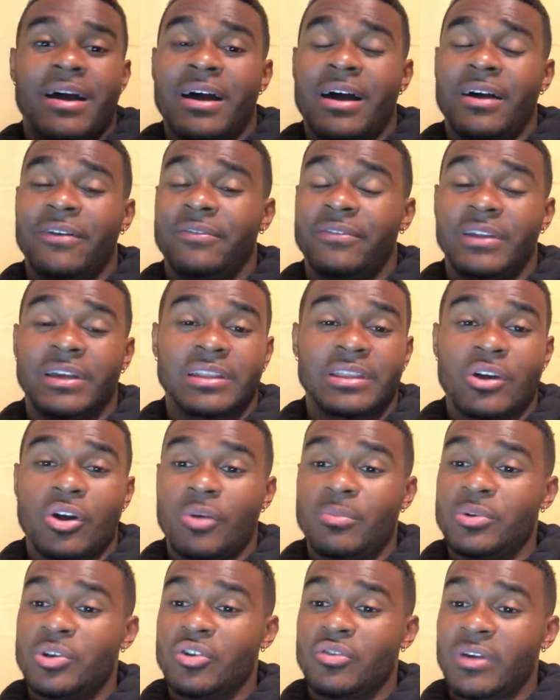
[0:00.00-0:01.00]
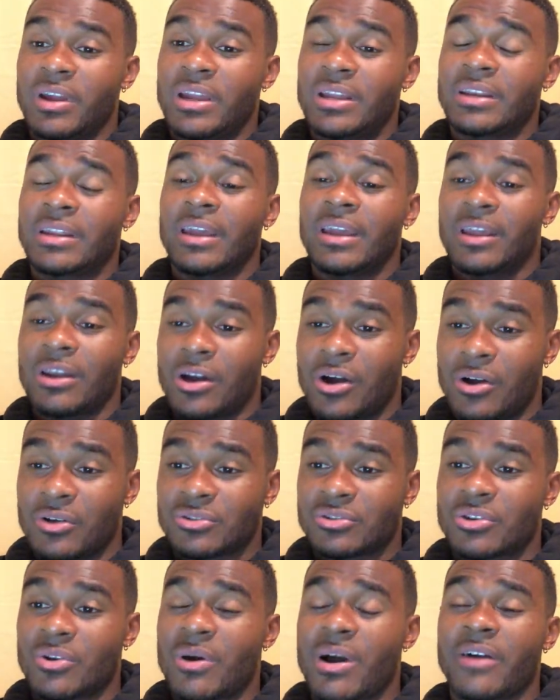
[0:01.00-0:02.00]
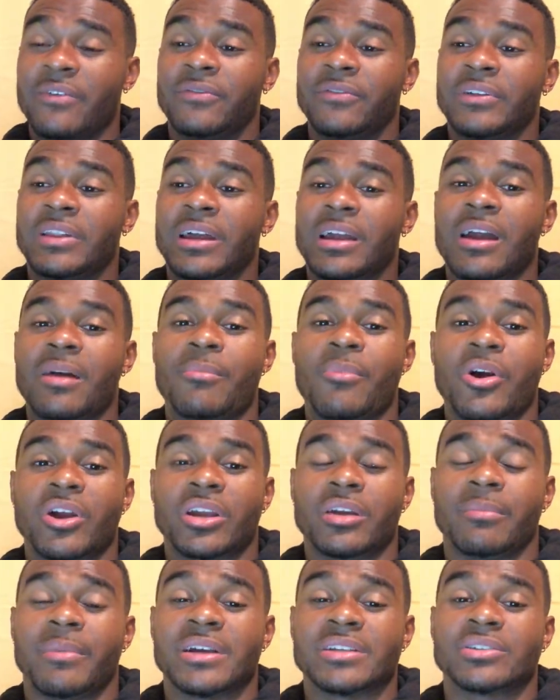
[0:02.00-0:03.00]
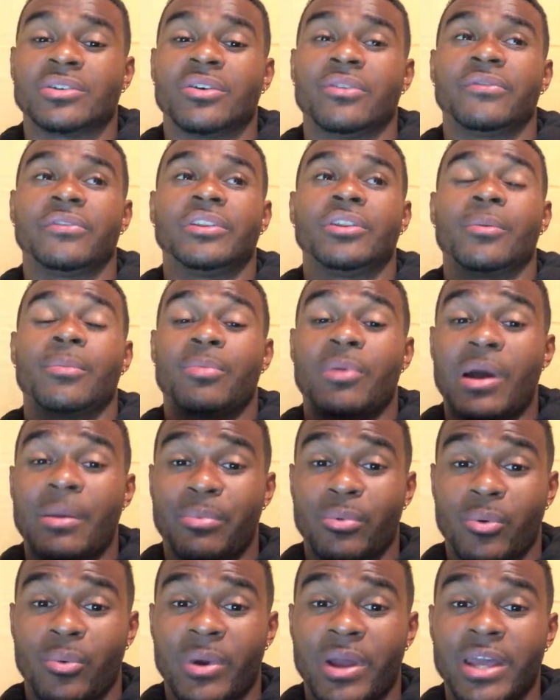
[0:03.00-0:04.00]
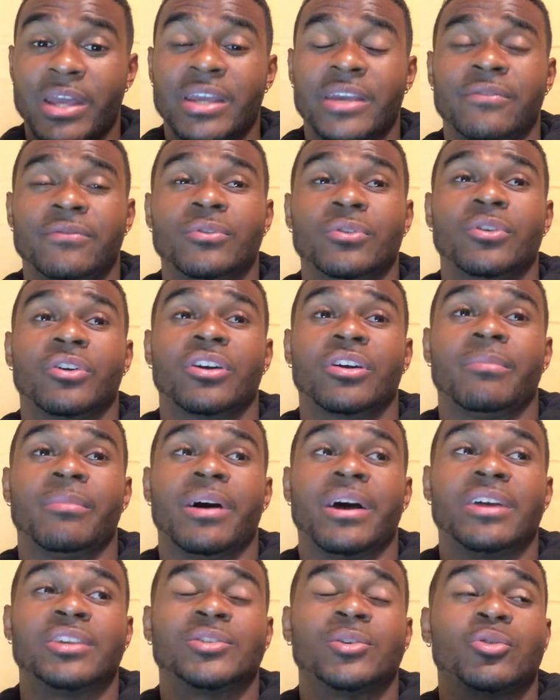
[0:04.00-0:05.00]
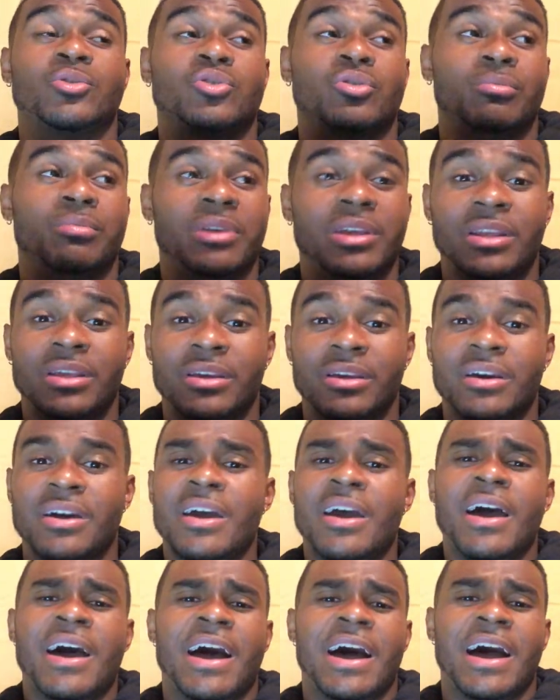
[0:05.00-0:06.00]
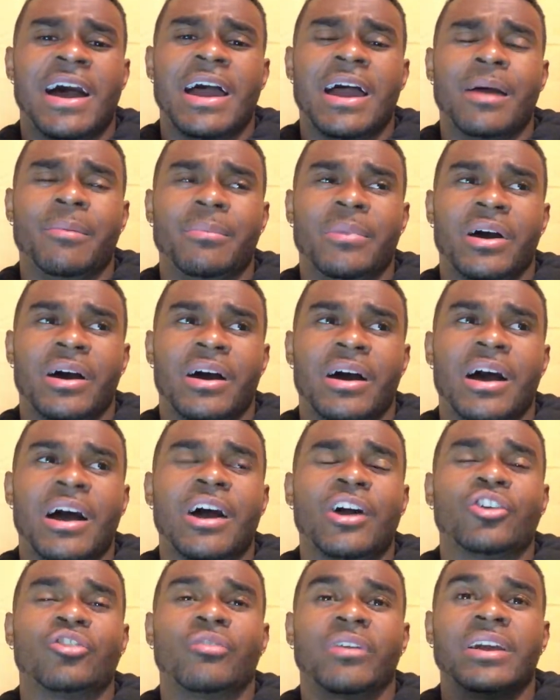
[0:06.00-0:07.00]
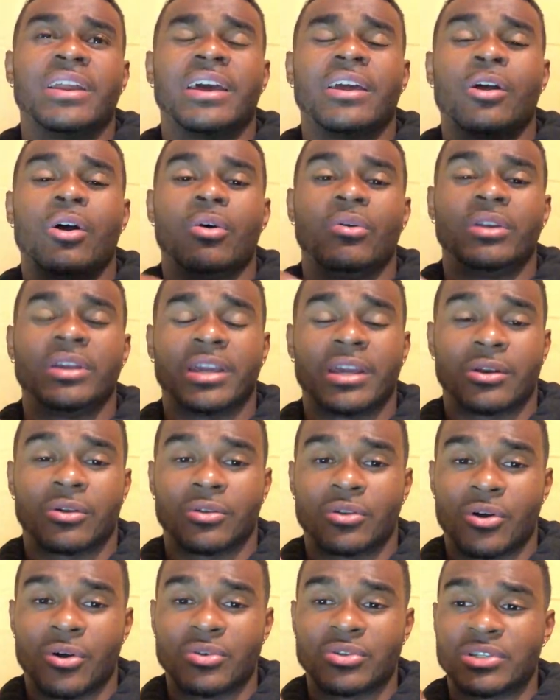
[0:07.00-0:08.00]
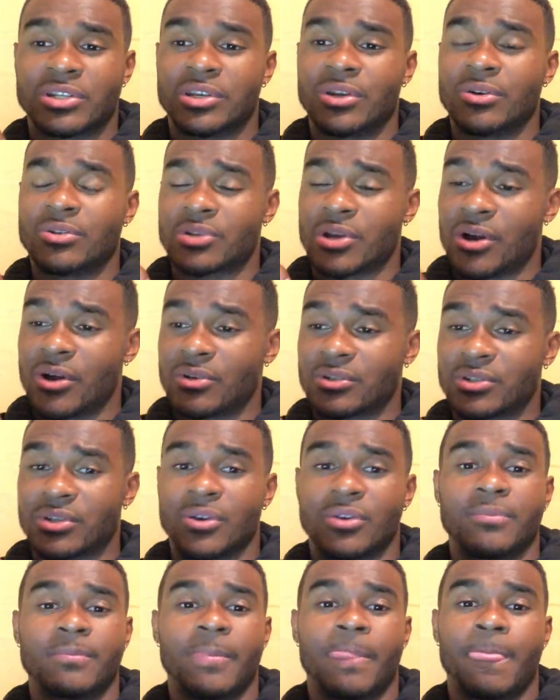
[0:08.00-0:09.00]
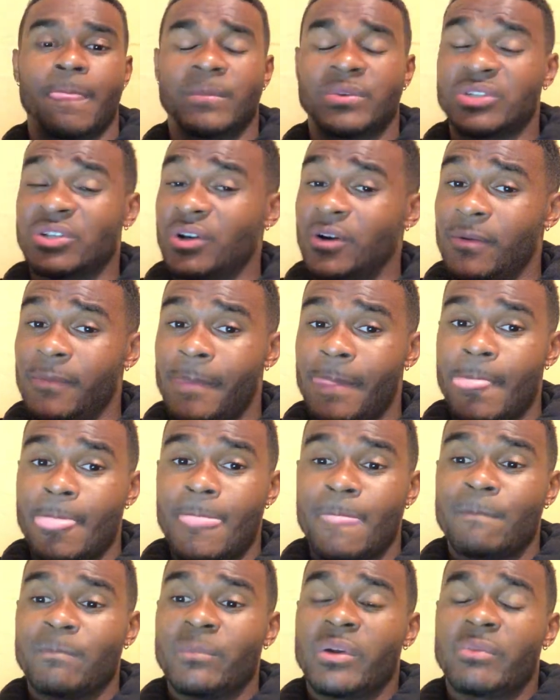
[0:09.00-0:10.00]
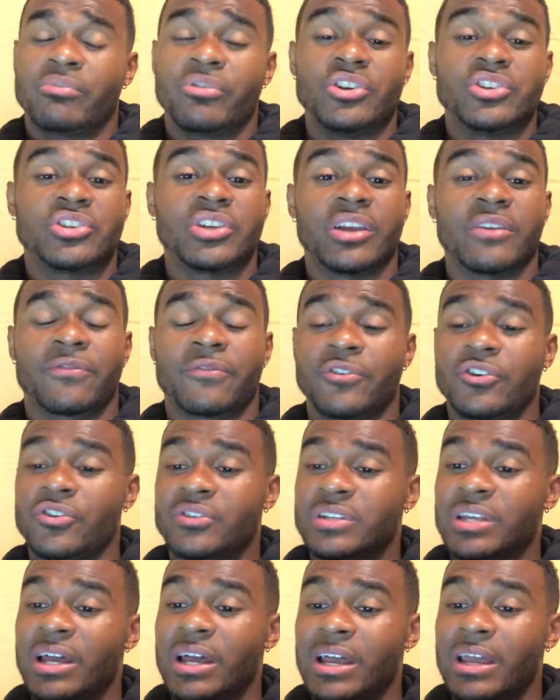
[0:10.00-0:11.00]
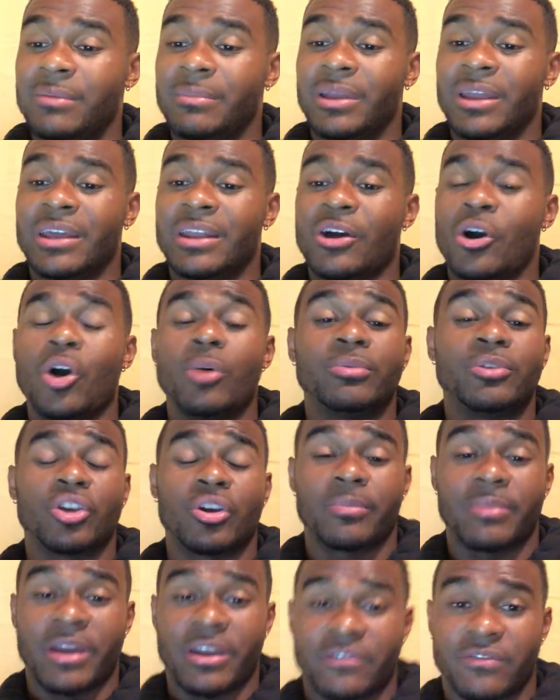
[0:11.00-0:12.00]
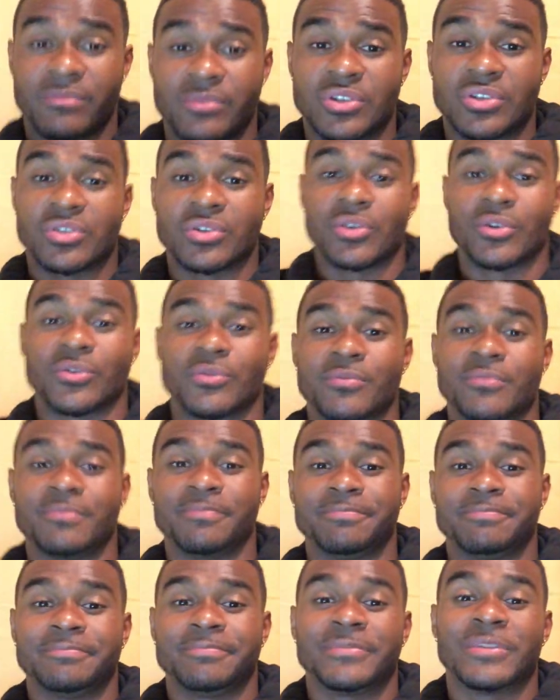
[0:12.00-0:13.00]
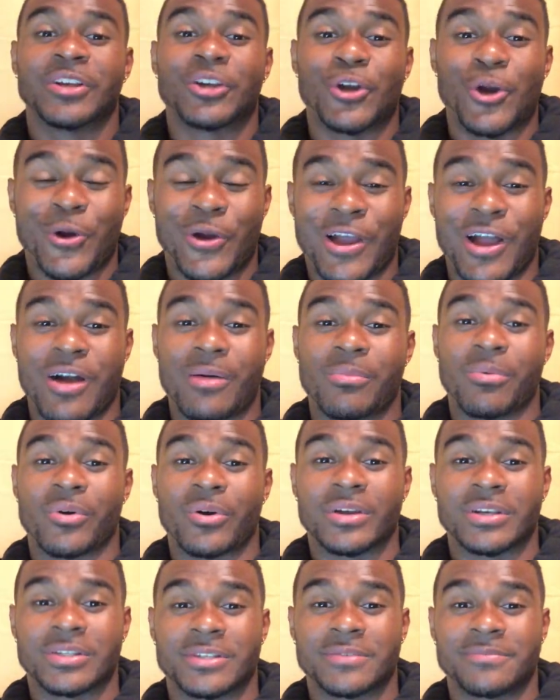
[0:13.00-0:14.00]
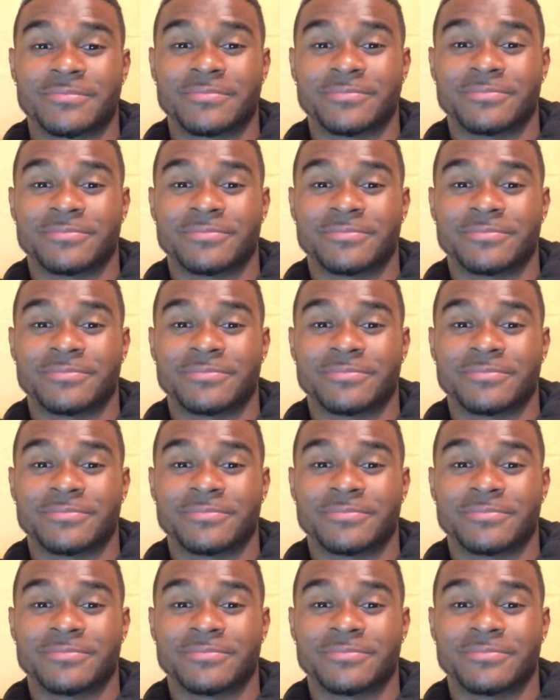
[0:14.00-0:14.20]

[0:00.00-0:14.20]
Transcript: I feel like that would be great. And also, I feel like I market myself in the proper way. If you look at my social media, I'm great at honing in on those skills also. So, appreciate for your time, and I hope to hear back from you soon. Go Cowboys.